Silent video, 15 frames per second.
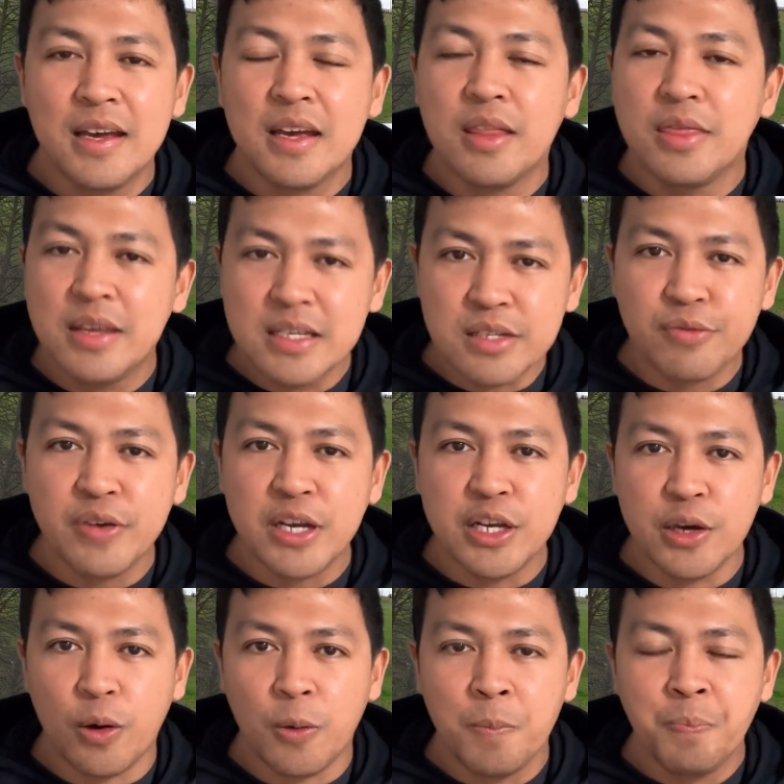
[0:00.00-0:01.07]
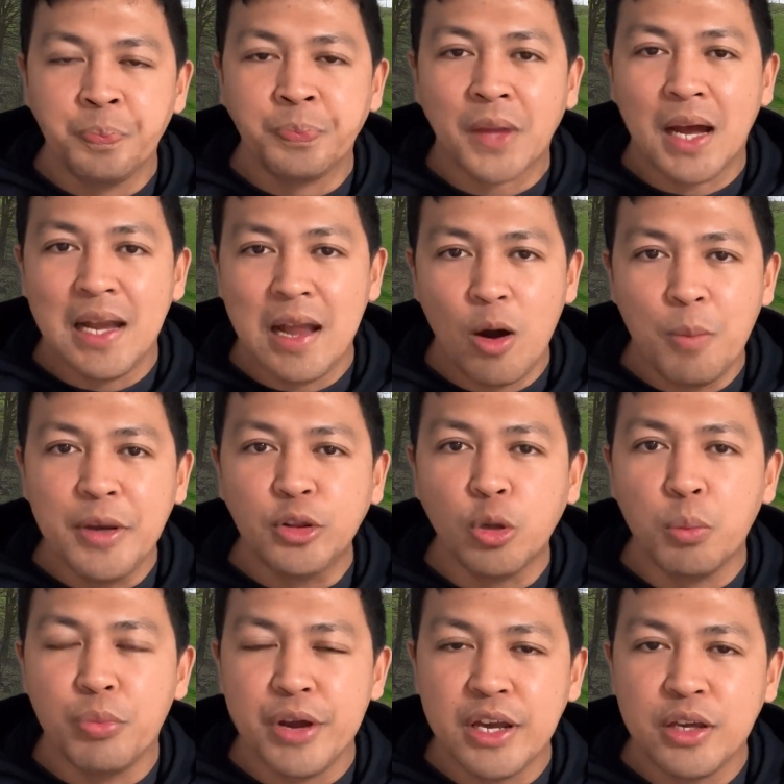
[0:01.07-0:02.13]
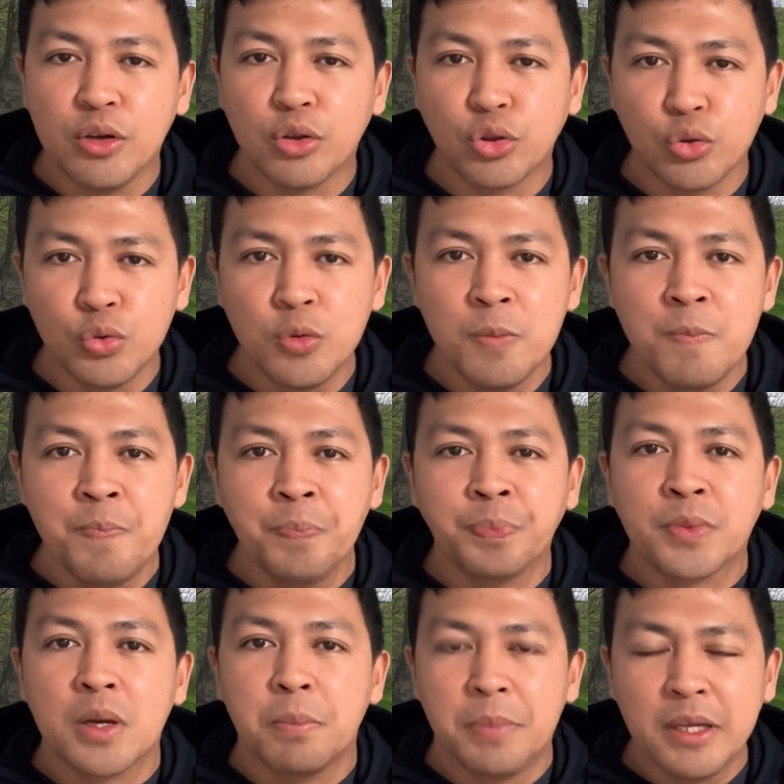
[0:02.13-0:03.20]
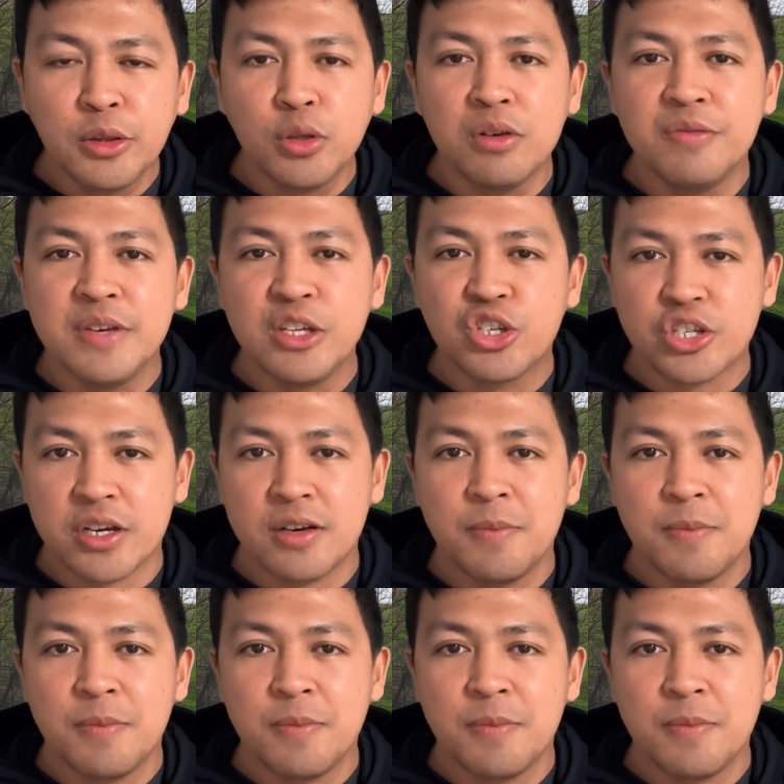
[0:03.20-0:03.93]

In this video, allow me to bring you to Petrovice,